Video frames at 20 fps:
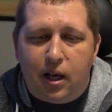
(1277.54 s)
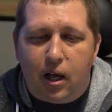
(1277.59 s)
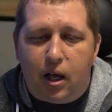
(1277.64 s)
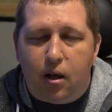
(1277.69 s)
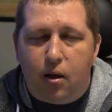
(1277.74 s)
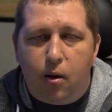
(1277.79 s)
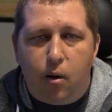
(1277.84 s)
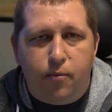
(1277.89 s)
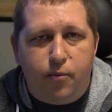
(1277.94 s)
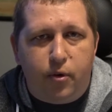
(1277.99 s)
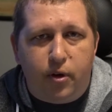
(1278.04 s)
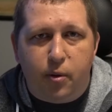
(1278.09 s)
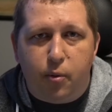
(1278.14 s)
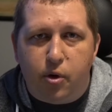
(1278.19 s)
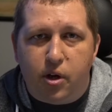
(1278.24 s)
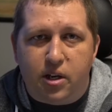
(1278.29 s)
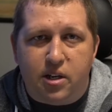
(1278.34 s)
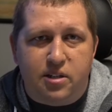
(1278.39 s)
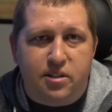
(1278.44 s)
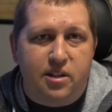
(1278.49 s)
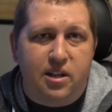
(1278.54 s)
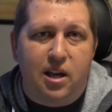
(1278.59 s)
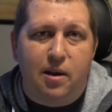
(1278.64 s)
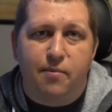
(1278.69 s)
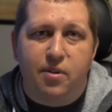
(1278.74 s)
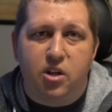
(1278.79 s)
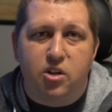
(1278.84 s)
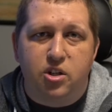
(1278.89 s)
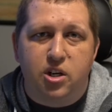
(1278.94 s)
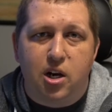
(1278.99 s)
hopefully we'll get to see
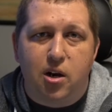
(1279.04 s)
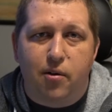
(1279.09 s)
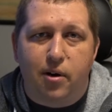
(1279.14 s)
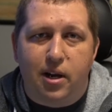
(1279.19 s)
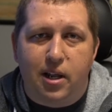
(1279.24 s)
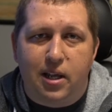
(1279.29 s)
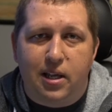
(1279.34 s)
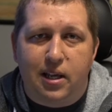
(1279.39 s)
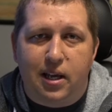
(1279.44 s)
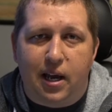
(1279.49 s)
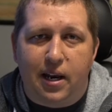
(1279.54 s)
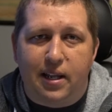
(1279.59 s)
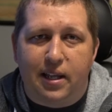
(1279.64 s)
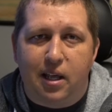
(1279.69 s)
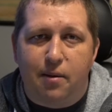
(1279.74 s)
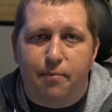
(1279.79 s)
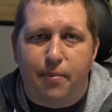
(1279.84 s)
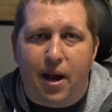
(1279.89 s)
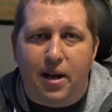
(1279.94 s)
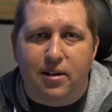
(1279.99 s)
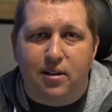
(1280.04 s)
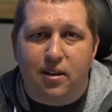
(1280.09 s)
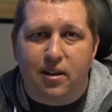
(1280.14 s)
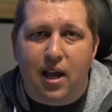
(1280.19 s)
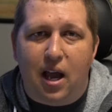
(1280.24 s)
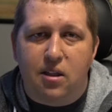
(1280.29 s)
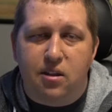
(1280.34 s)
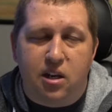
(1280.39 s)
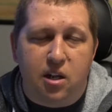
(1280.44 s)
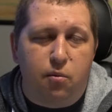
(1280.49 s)
him this year, and he can kind of get back to
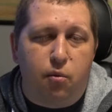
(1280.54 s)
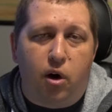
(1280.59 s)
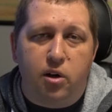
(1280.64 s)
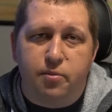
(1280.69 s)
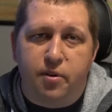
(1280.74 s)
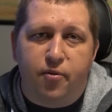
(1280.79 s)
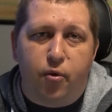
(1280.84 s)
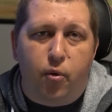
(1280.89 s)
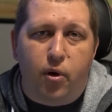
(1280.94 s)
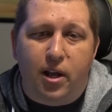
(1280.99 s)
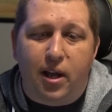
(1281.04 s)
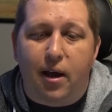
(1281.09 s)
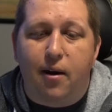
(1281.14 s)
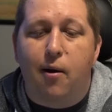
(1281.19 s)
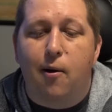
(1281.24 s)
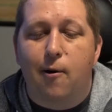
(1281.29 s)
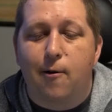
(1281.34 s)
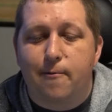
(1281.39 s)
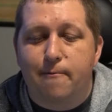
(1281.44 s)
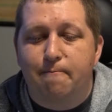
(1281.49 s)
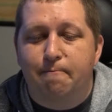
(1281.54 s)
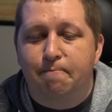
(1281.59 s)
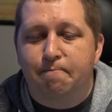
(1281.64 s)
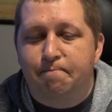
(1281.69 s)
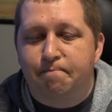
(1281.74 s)
the guy that he was before he got hurt.